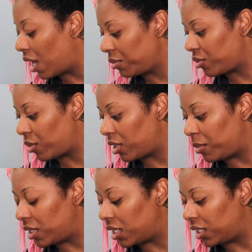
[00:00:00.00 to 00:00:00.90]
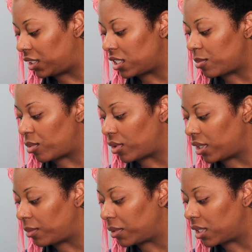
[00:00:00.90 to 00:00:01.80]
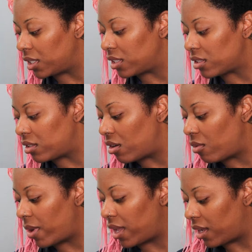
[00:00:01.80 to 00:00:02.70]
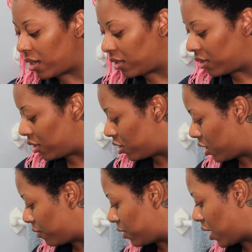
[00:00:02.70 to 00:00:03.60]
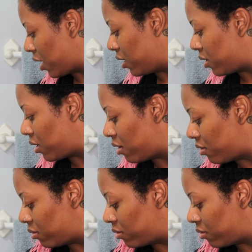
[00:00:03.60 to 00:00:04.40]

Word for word: i'm just ready to be done at this point because there's no way this should have taken this long